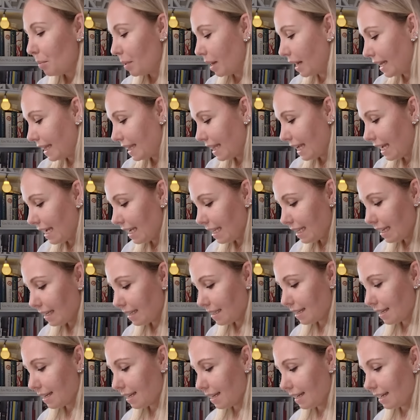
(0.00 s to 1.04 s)
but I think
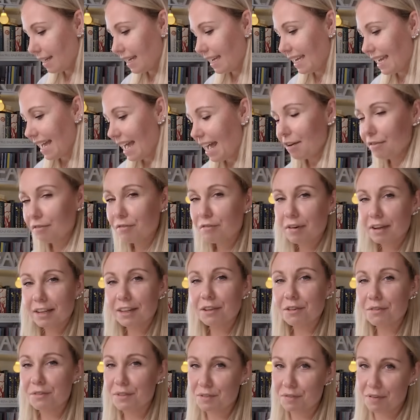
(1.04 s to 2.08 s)
that everyone
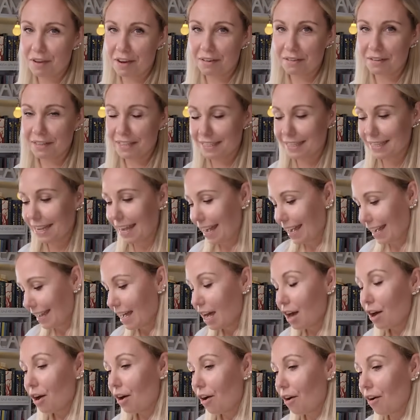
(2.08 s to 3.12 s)
loves fairies.
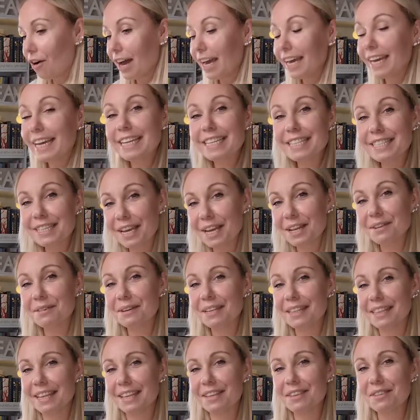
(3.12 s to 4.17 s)
Or I can tell you,
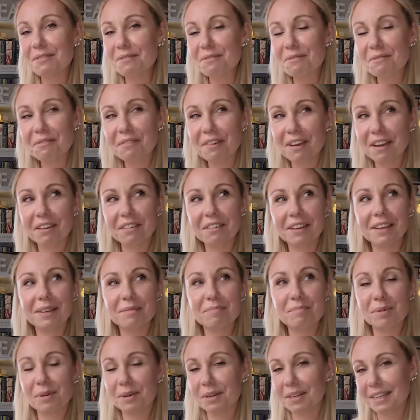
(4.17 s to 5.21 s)
in the new fairy
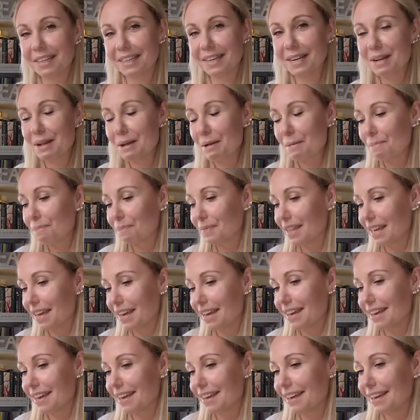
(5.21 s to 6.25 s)
book,
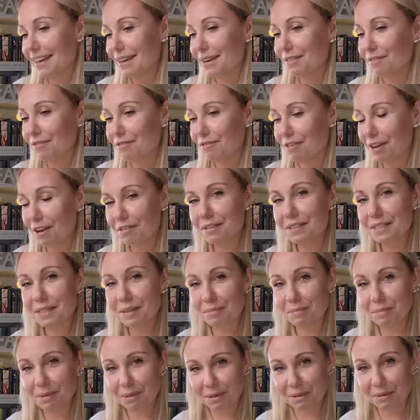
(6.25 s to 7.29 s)
the Fairies
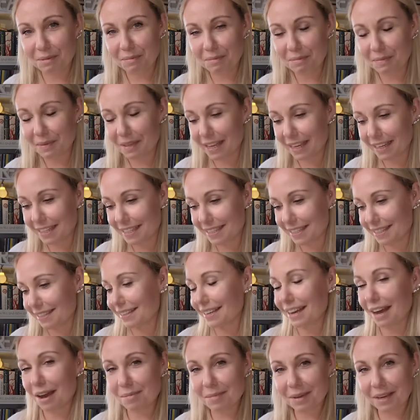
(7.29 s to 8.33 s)
in Bloom, that is
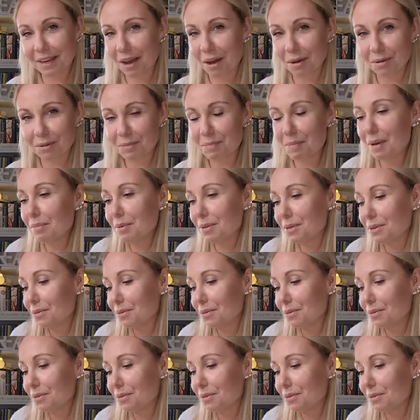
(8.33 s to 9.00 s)
coming out maybe